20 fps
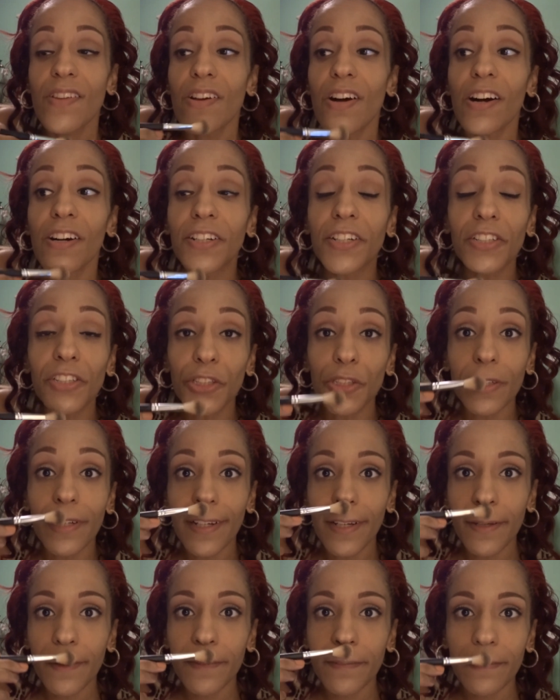A good trick
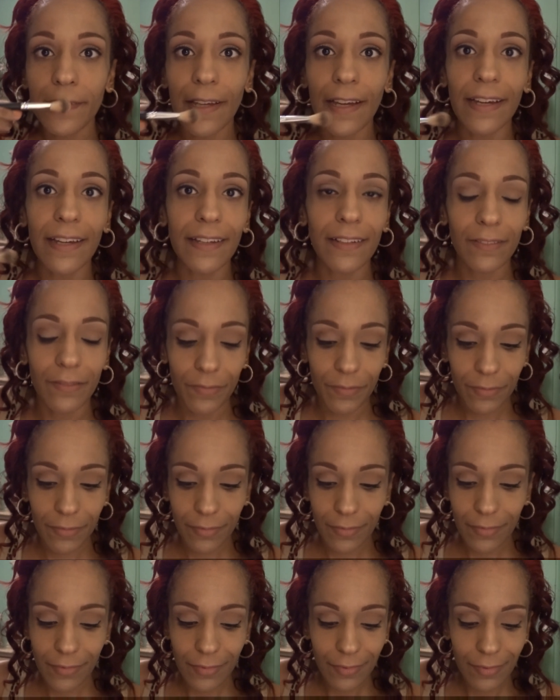that
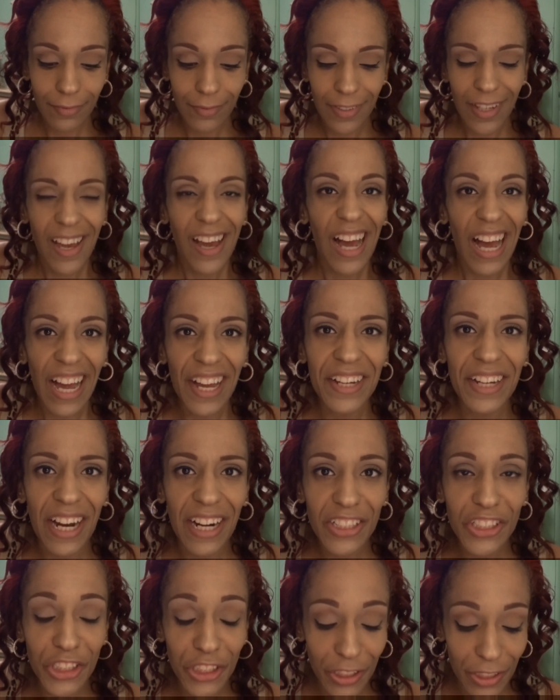I
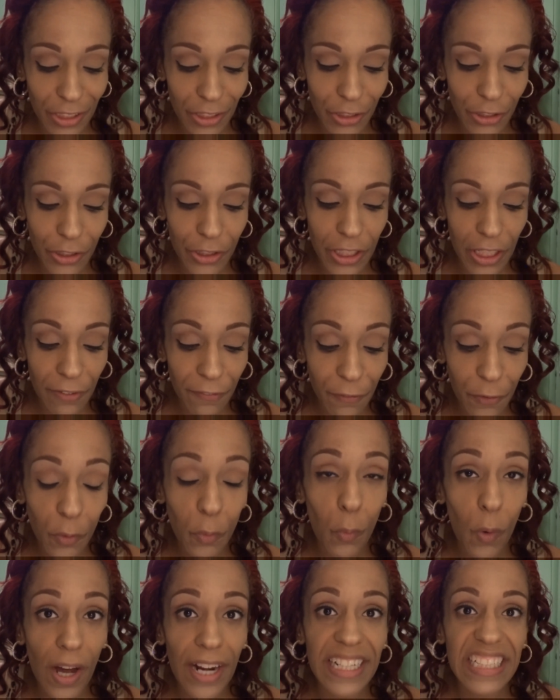actually learned, if you
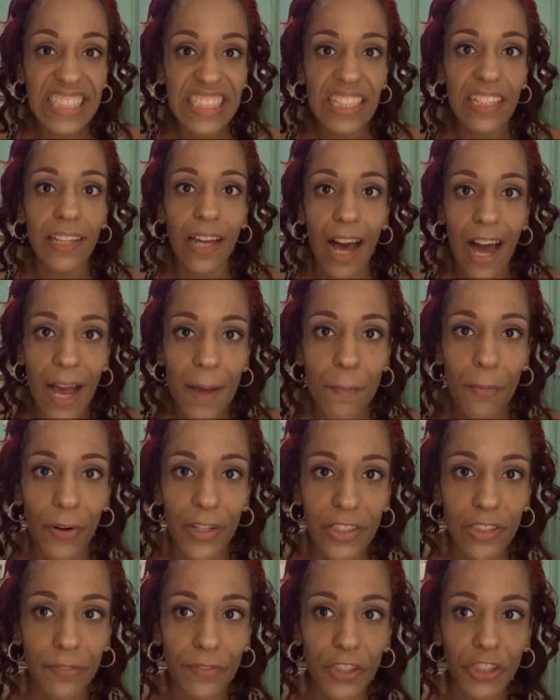want to see the high
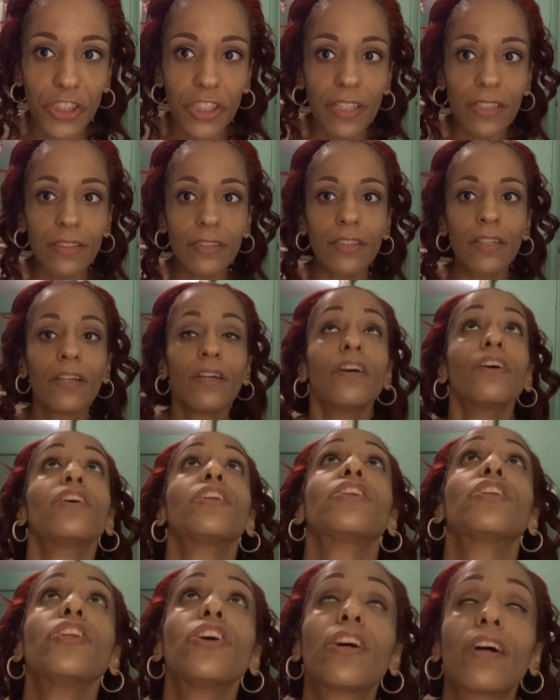points of your cheeks,
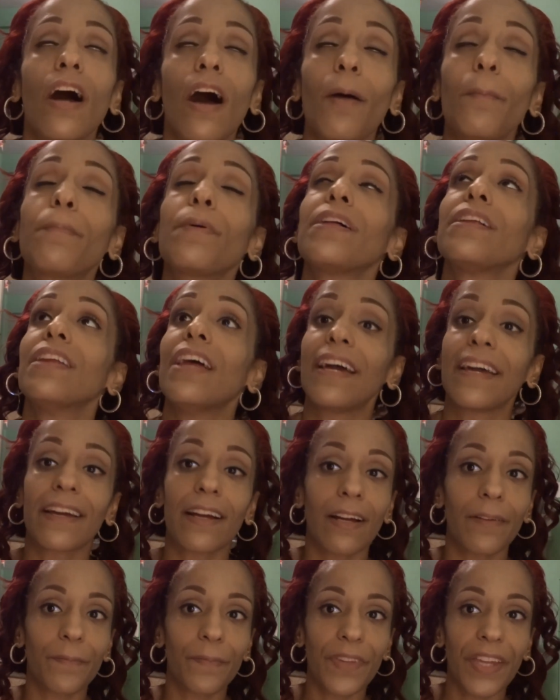look up. Like
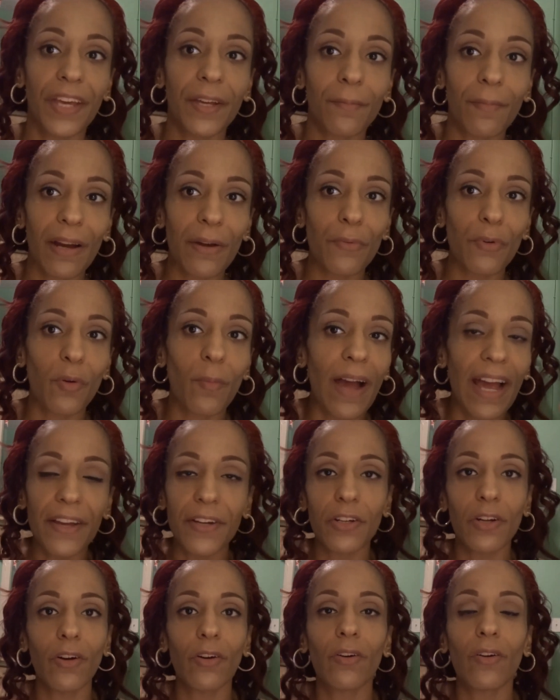in my room, I
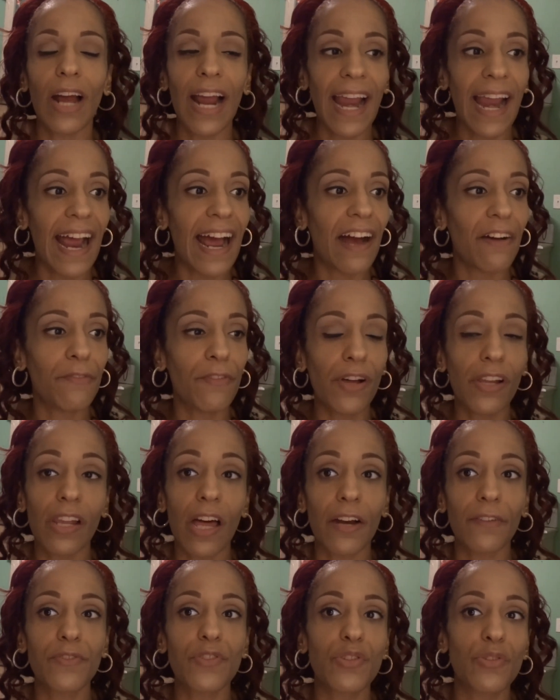don't have a
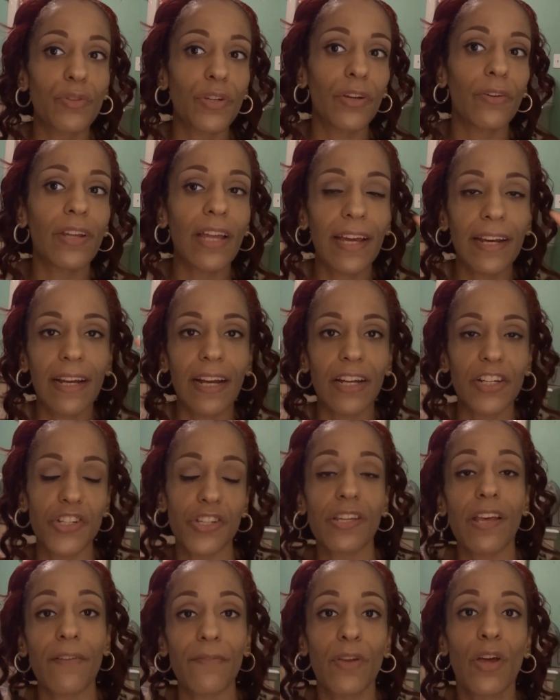lot of studio lighting. I
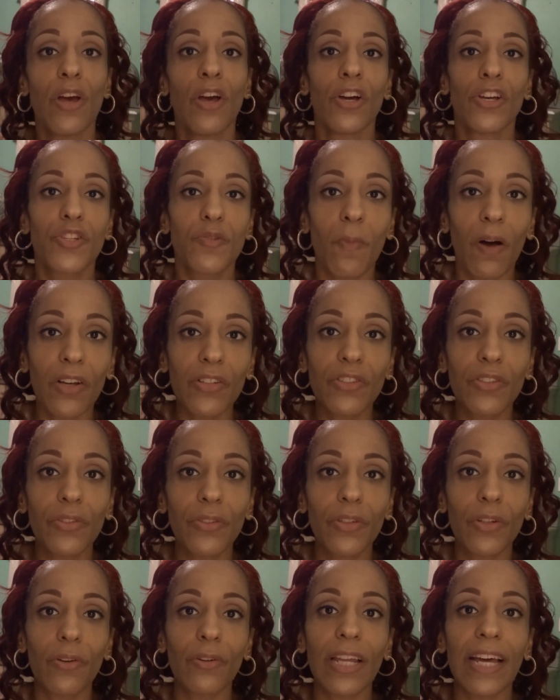just have small
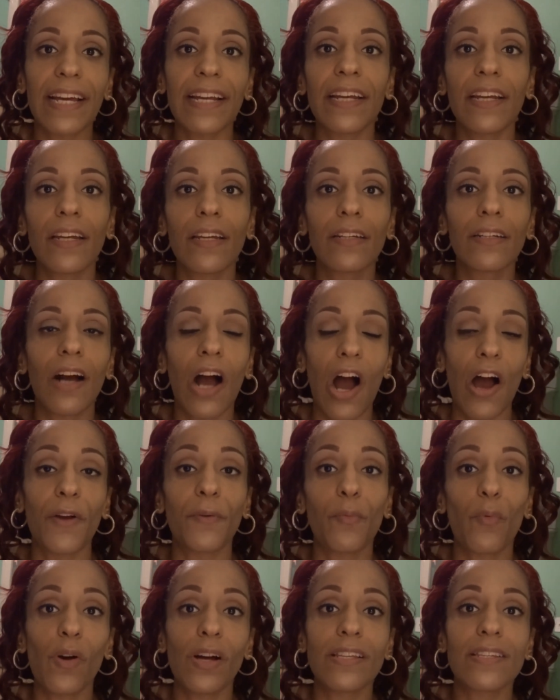studio lighting
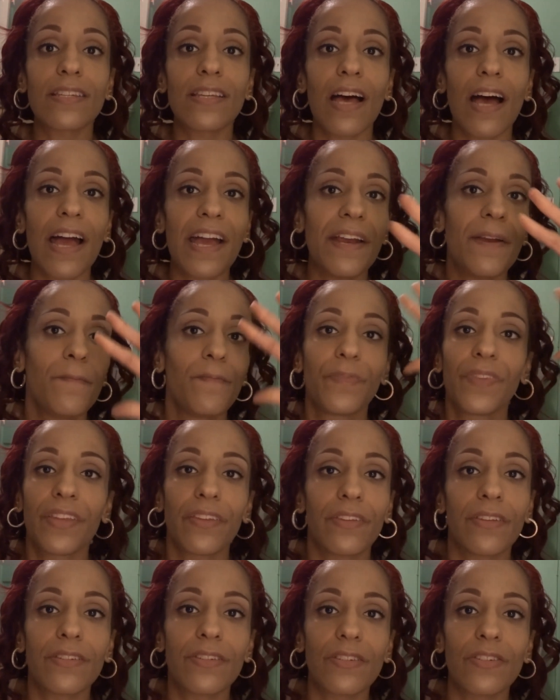on one side.
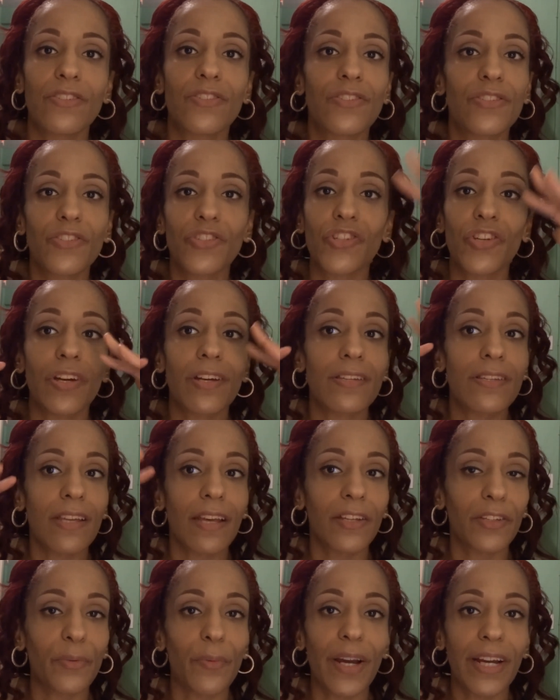This is just
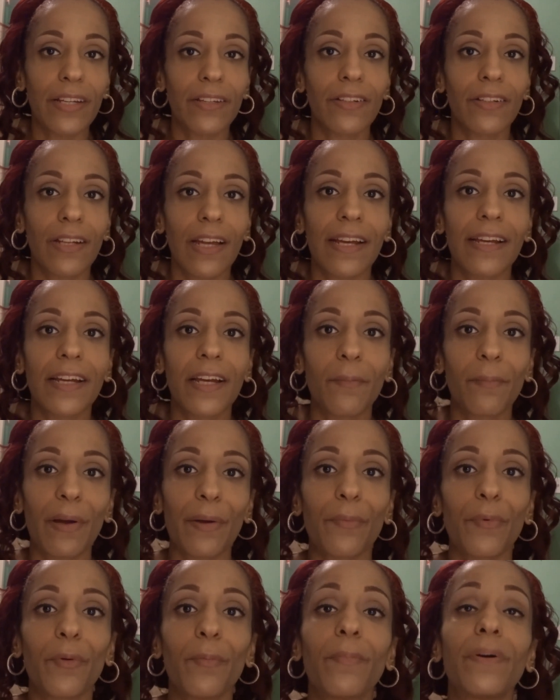like the regular lighting in my
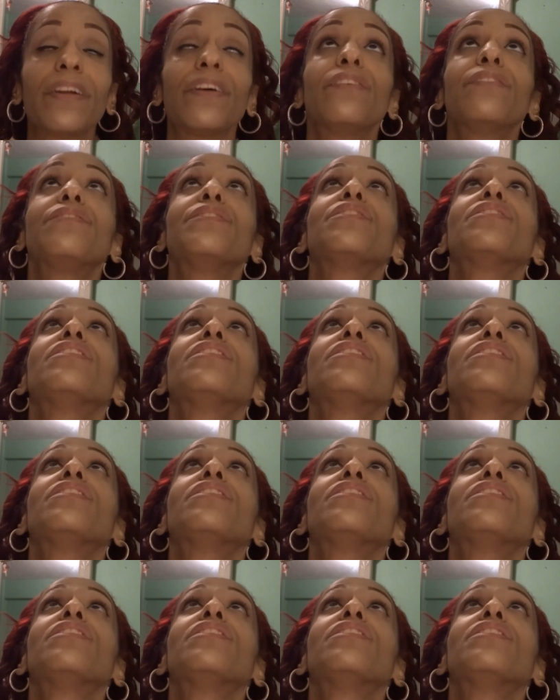room. But if you